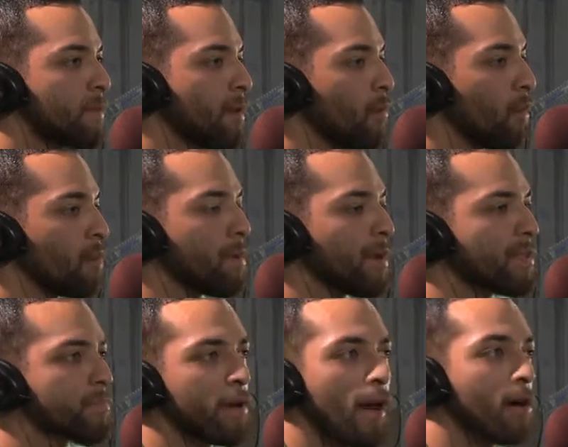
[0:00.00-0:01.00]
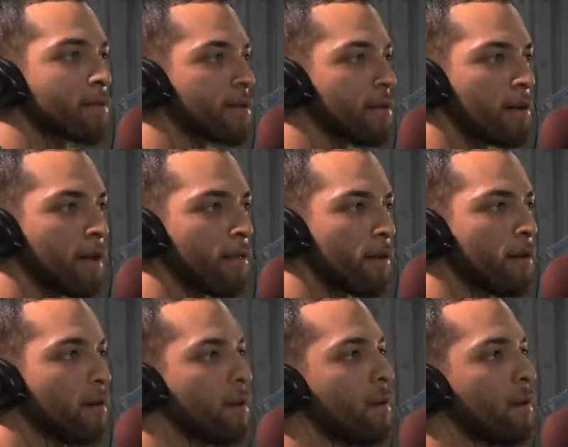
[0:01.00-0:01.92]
in one place but now it's in another.